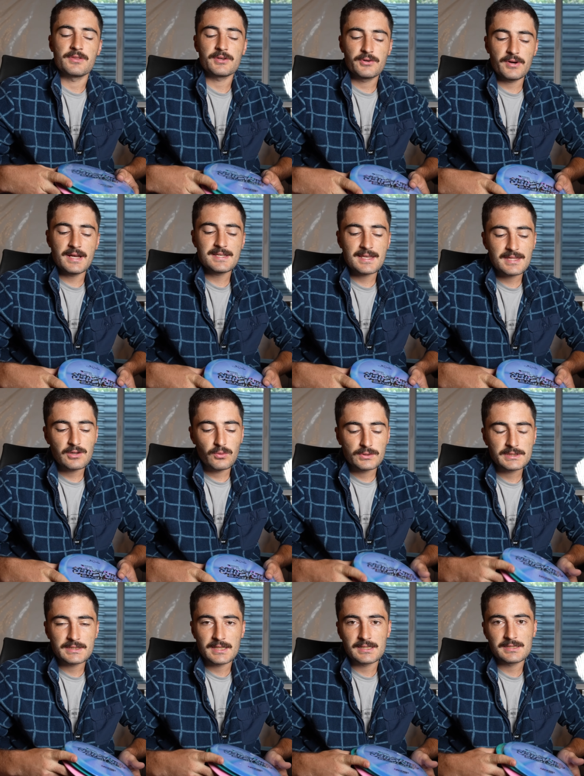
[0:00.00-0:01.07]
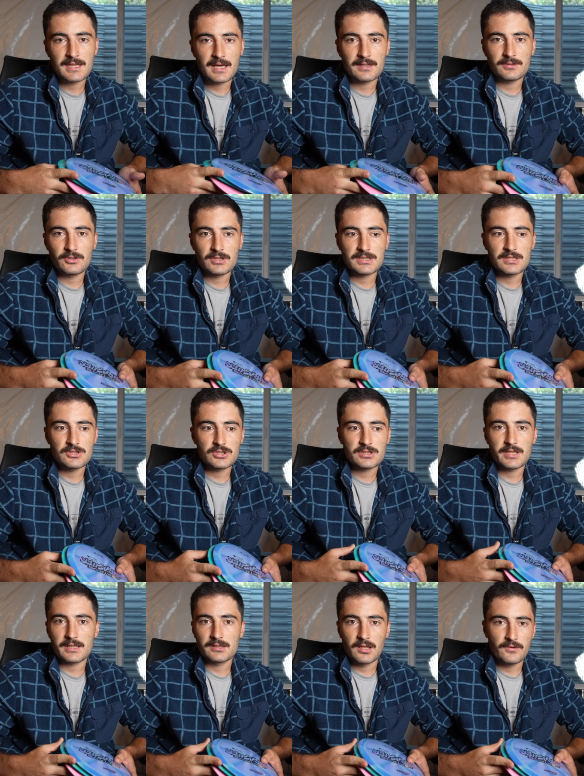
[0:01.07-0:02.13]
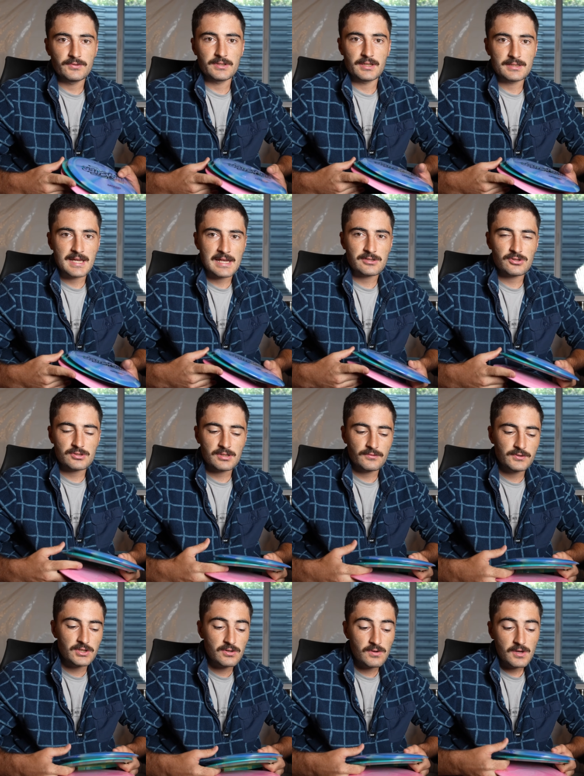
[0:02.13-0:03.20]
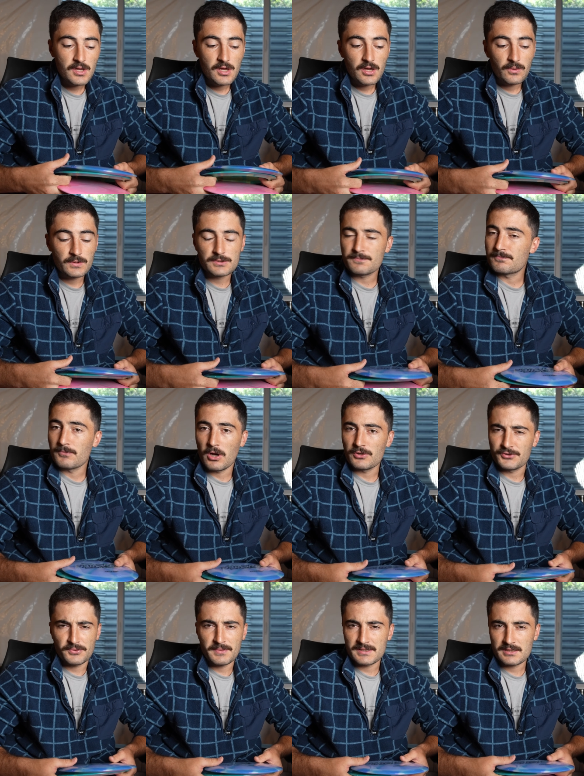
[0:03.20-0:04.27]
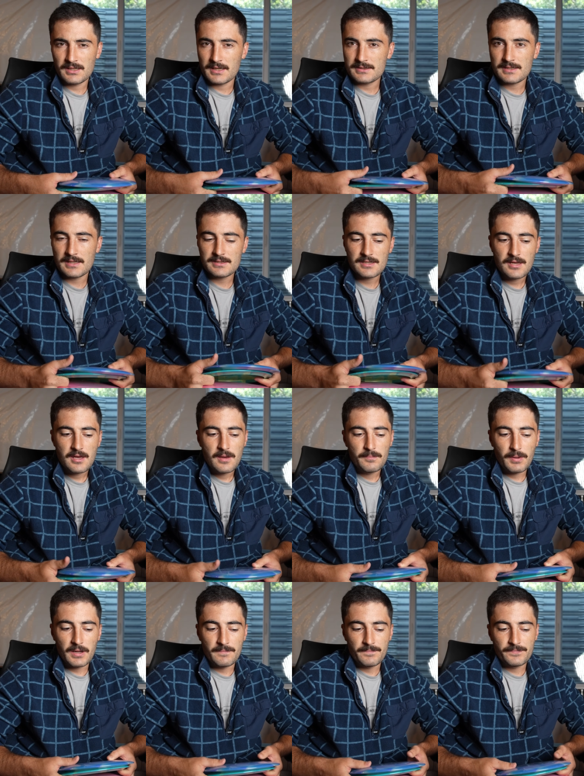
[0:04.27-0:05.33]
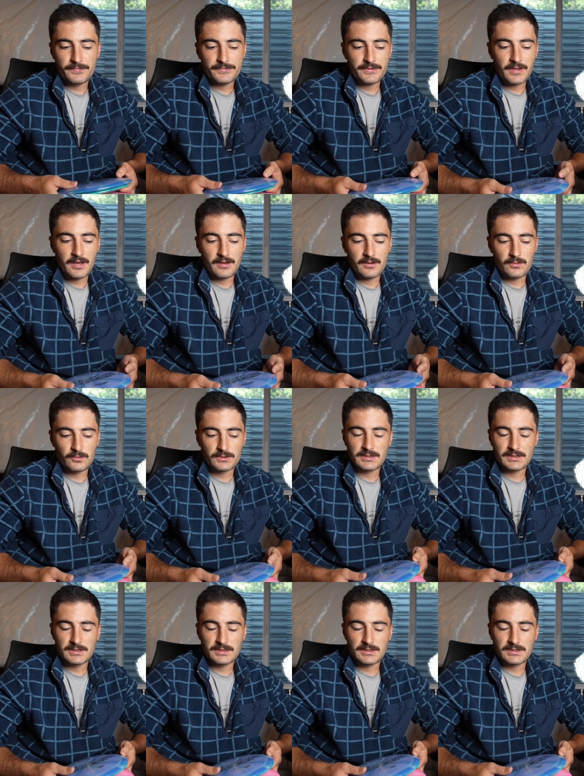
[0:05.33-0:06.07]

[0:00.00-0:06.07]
The Grace, I think, was a disc that Kristen just like loved and attached herself to, which also makes a lot of sense. But we'll